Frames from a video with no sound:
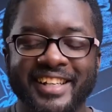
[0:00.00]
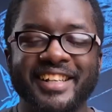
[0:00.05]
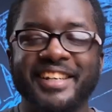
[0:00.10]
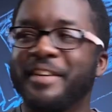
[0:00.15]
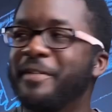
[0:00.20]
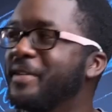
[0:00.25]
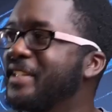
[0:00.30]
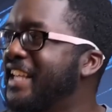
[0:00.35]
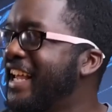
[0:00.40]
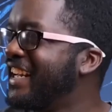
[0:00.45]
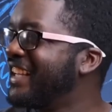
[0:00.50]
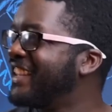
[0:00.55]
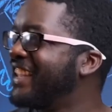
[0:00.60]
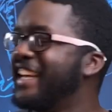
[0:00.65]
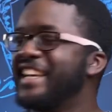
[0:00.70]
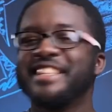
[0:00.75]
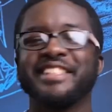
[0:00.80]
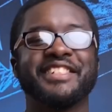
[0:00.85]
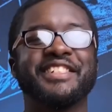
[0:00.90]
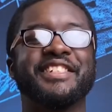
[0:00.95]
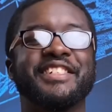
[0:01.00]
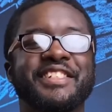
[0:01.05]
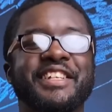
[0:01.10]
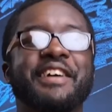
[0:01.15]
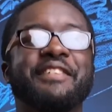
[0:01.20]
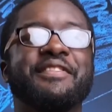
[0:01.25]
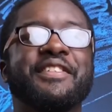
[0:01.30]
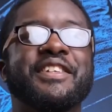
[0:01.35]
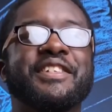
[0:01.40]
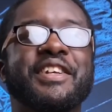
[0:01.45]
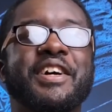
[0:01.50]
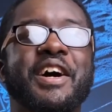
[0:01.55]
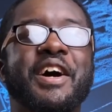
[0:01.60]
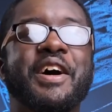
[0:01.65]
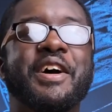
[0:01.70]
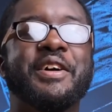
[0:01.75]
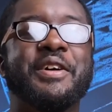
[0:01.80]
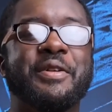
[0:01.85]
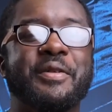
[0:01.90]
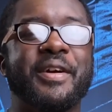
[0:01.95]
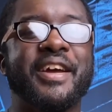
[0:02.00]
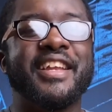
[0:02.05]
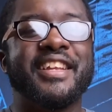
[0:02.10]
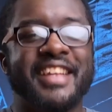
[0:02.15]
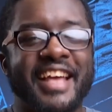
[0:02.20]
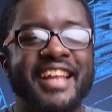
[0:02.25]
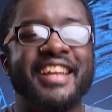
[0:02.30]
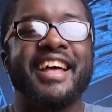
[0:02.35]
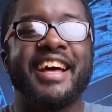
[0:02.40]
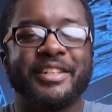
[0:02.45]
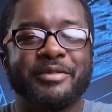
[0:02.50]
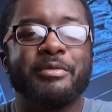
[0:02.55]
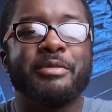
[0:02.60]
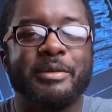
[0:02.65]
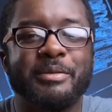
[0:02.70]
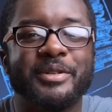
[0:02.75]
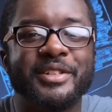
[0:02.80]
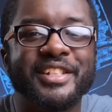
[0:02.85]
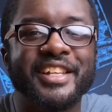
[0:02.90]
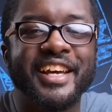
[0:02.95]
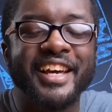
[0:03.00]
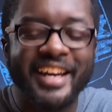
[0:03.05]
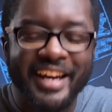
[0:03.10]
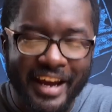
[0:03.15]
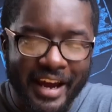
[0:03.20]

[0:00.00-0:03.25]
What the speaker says: was that a thing? Just the toughest grit? That's what people say?